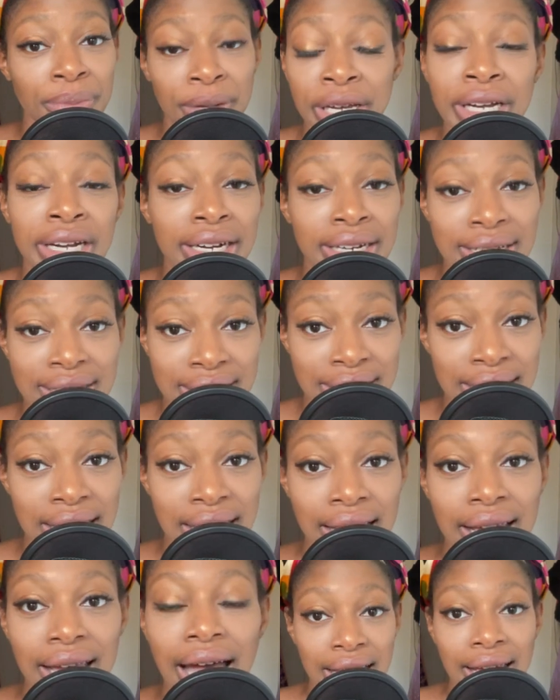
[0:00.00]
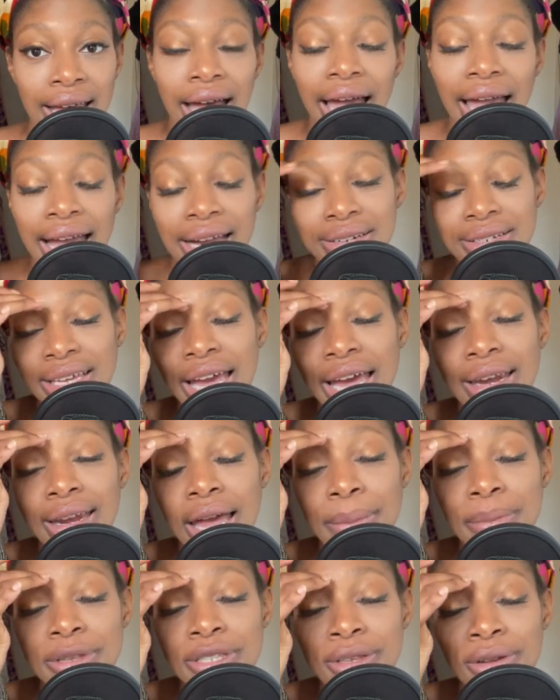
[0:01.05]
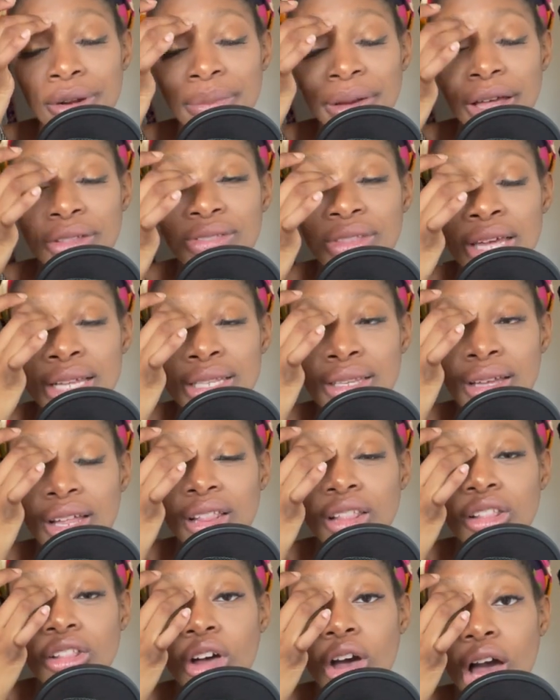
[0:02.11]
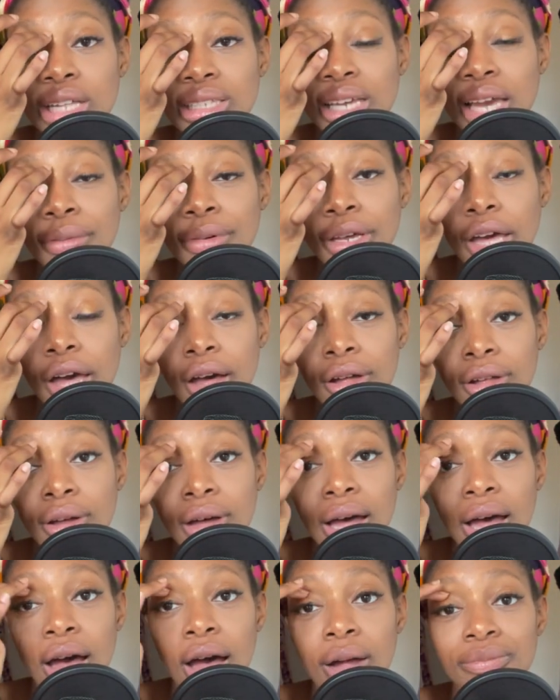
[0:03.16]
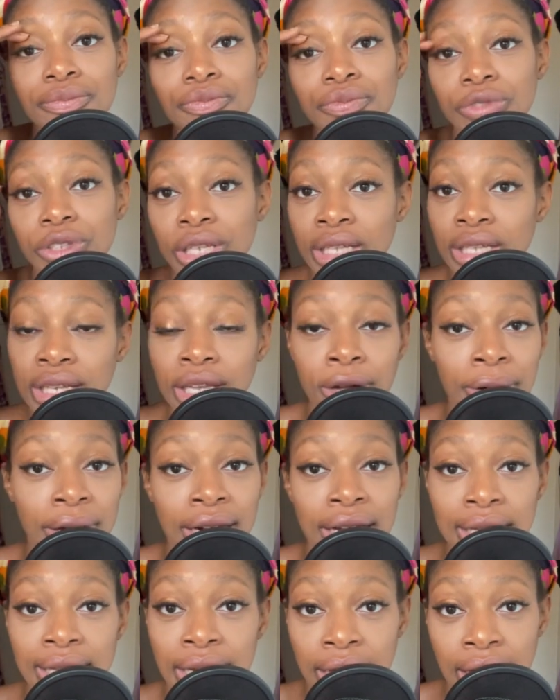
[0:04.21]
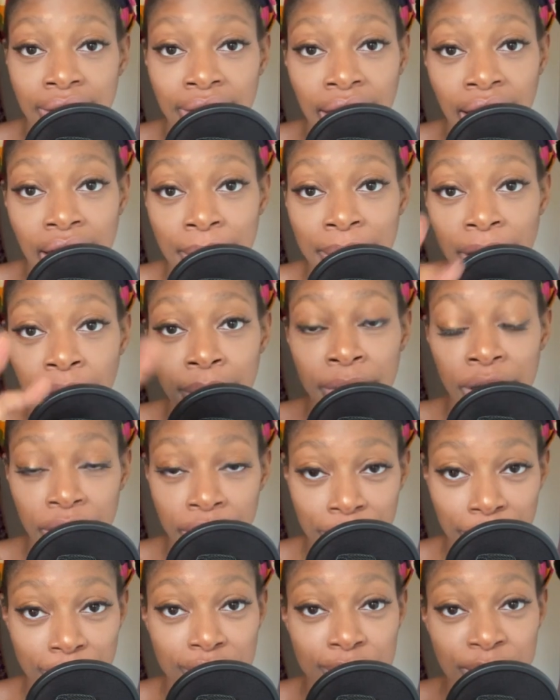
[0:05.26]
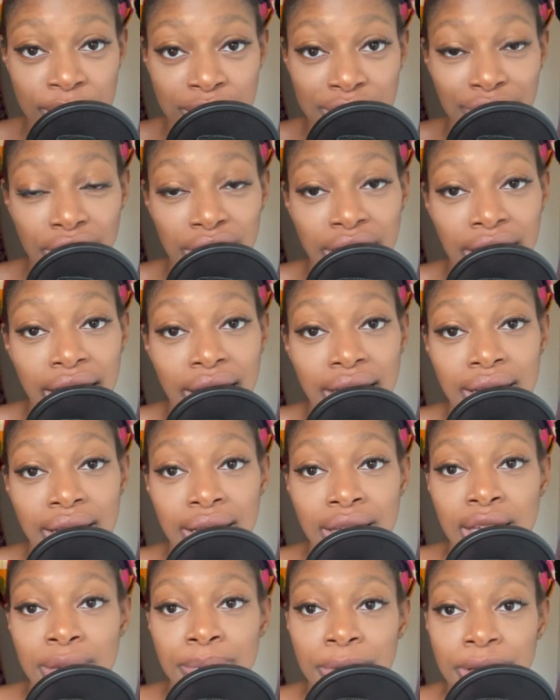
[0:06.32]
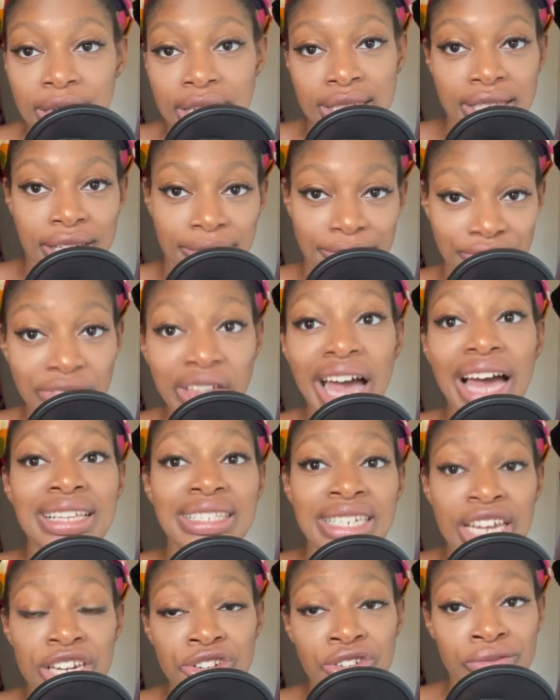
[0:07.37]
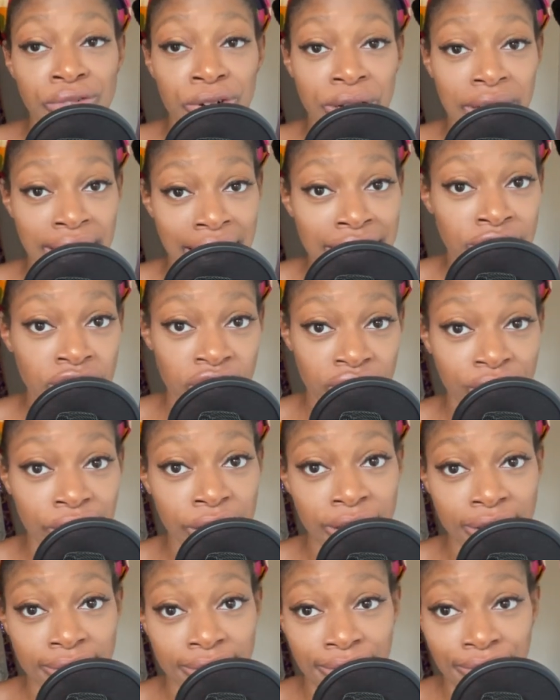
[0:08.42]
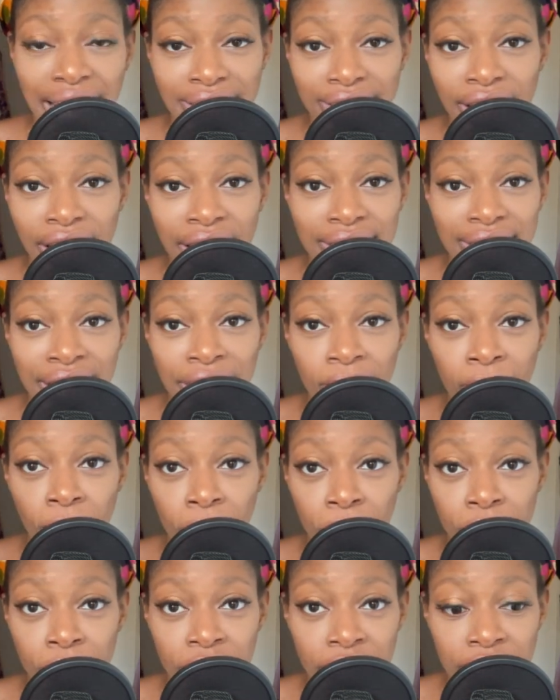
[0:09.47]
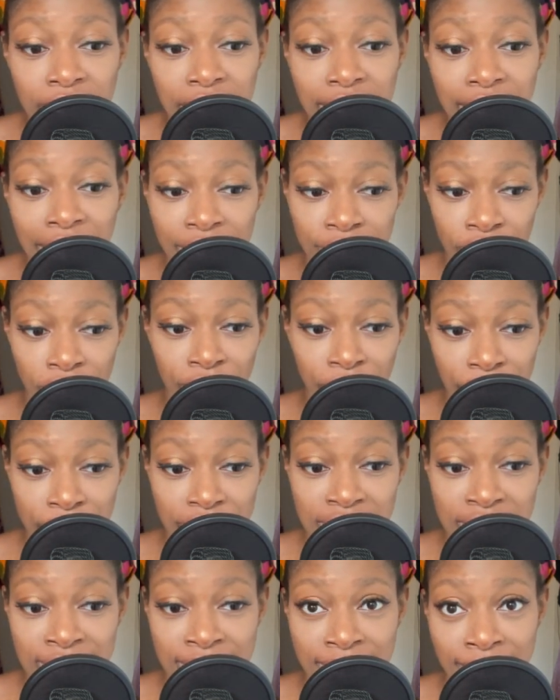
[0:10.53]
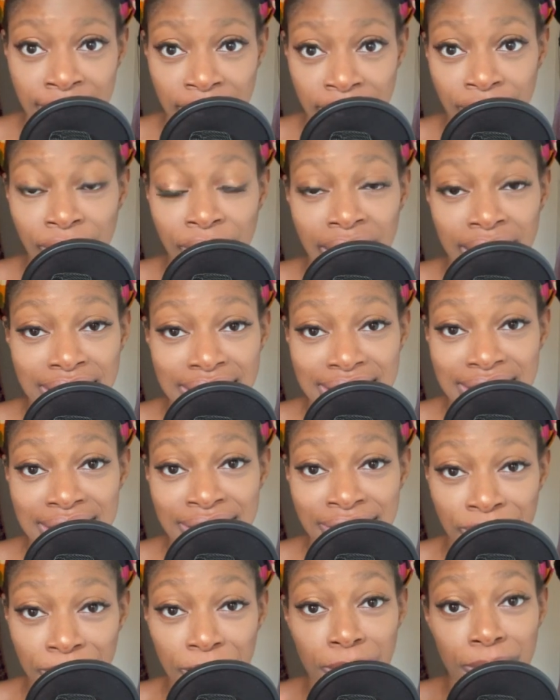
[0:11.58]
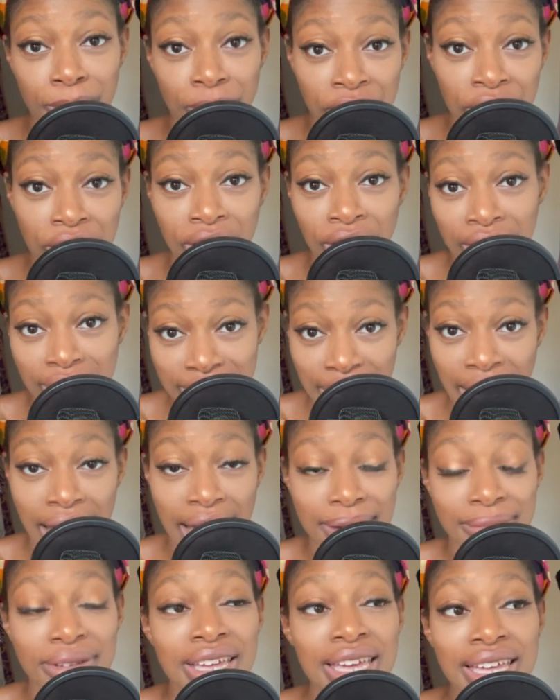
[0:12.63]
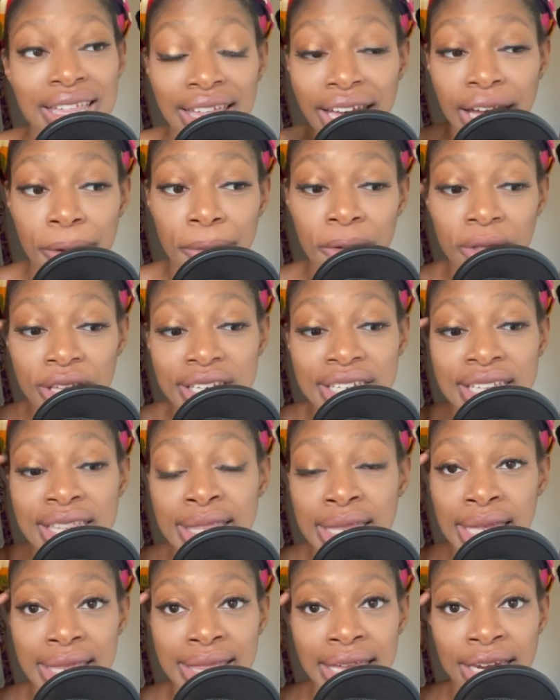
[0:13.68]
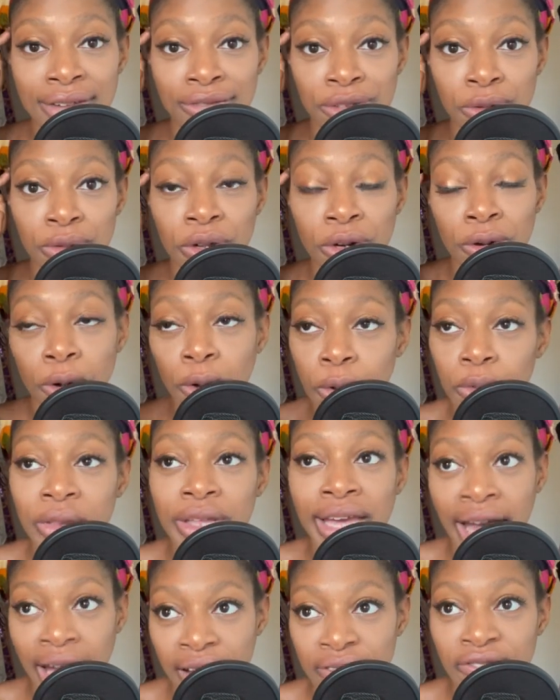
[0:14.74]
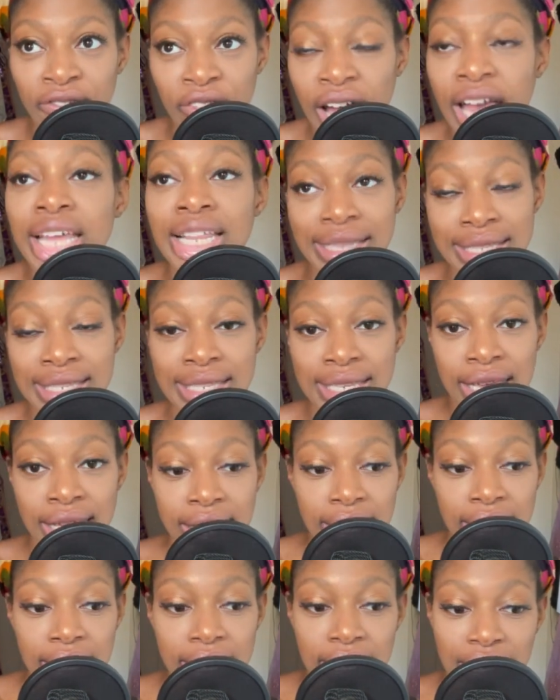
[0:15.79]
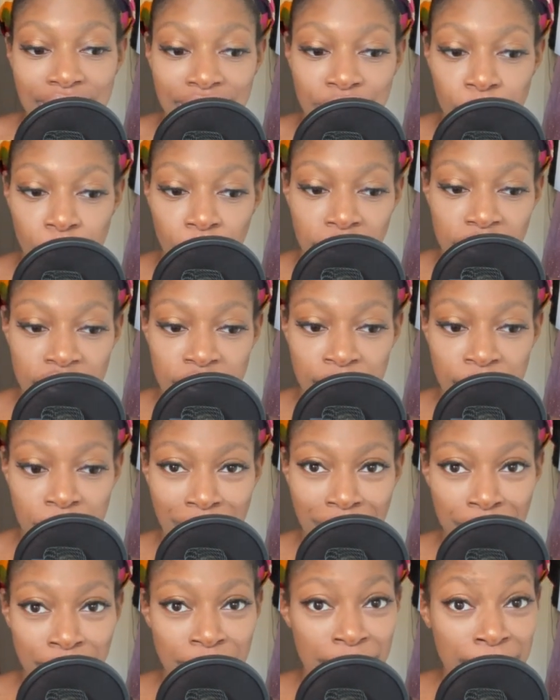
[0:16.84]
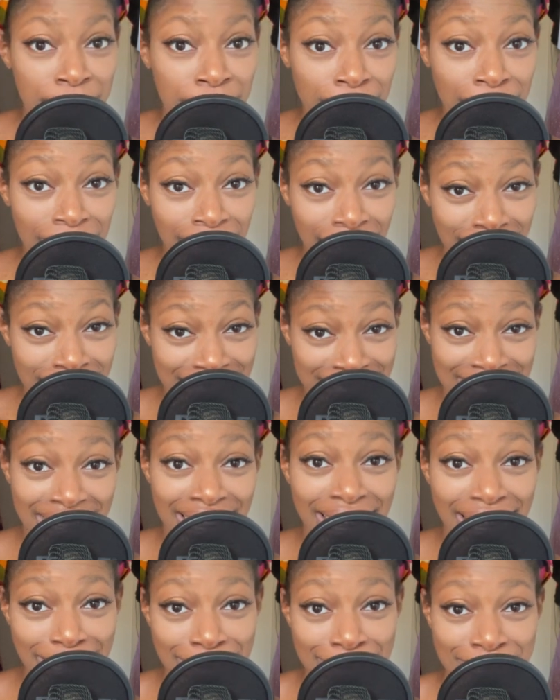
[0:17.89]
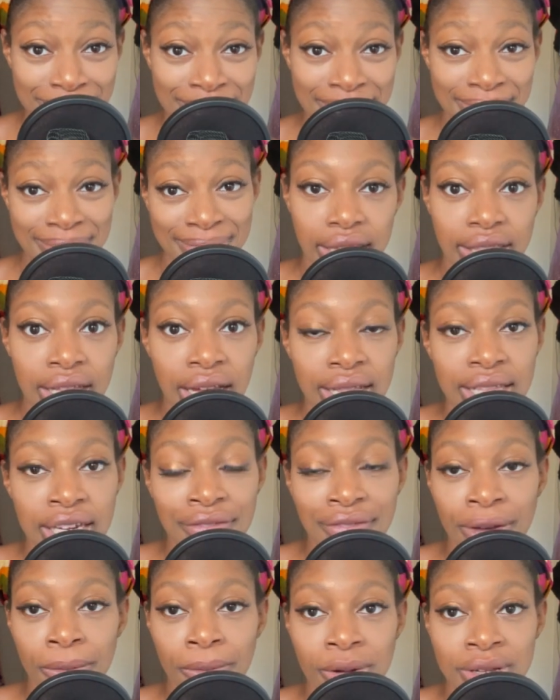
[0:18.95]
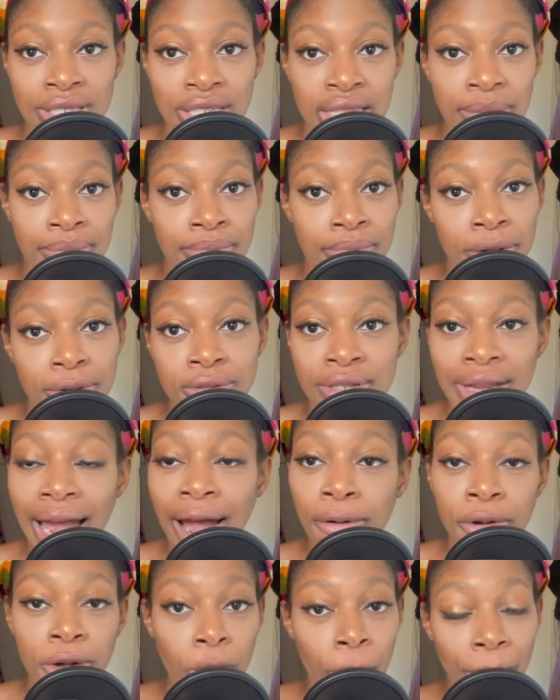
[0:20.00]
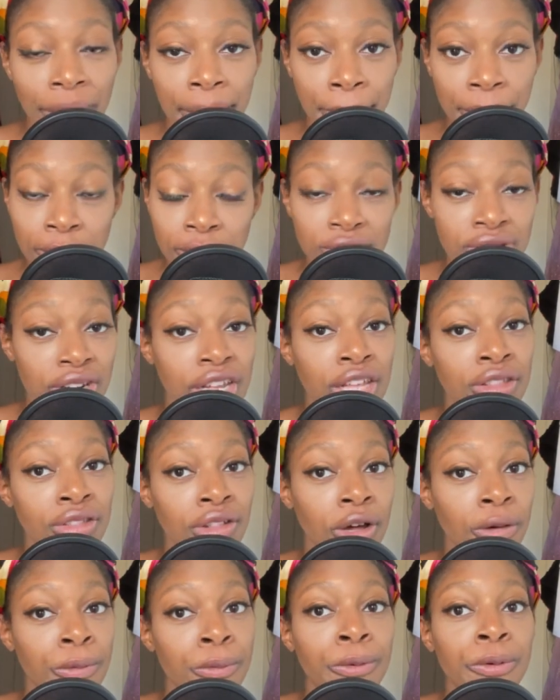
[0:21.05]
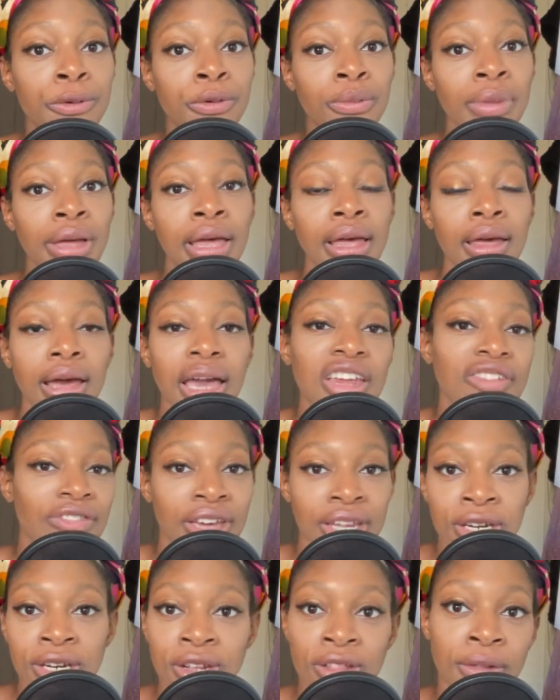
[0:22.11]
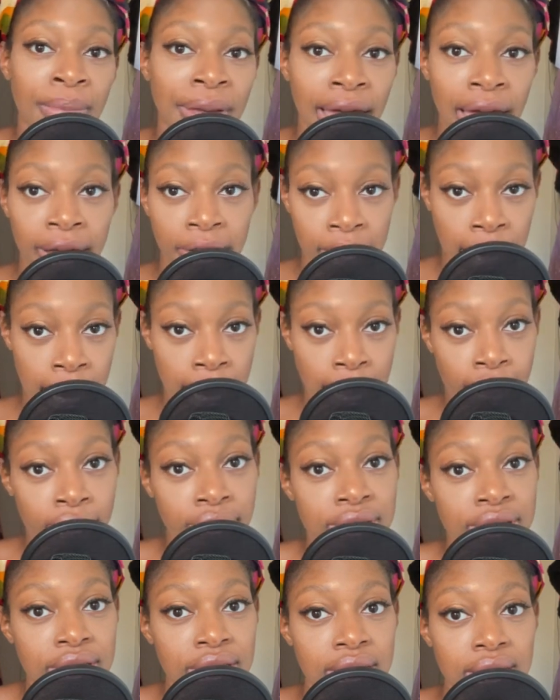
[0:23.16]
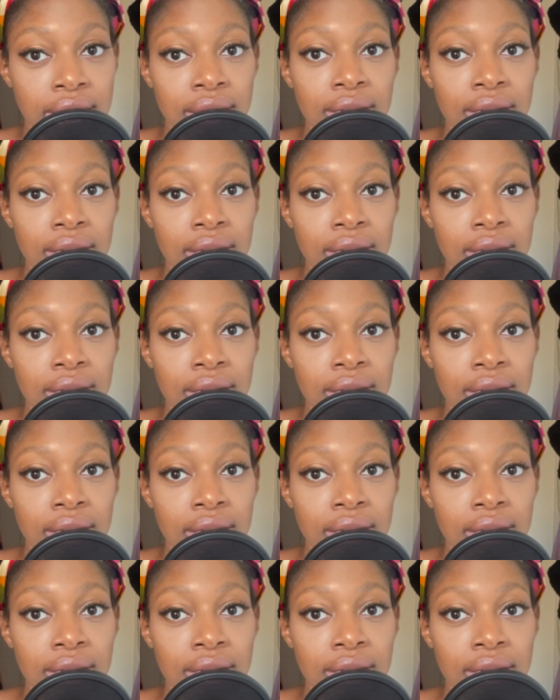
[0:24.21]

by their peers. I actually had an episode about this a long time ago. Go ahead and click on that about Mean Girls specifically. But listen, as an introvert and extrovert, I thought that only extroverts made friends for a really long time. Like I really did think that you can only have friends if you wanted to be around people all the time. I thought that if I wasn't the most outgoing person in the room, I'd fade into the background.